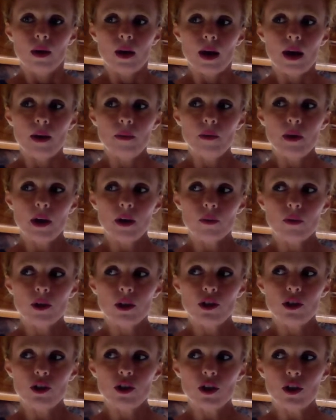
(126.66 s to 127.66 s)
I'm not
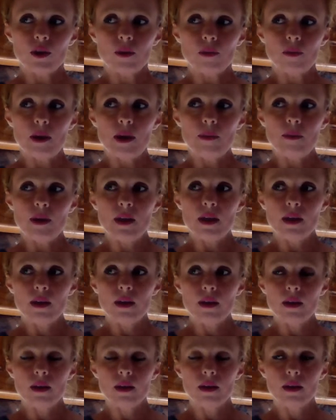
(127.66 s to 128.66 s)
really sure.
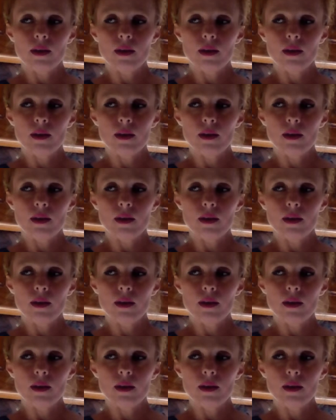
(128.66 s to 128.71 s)
Maybe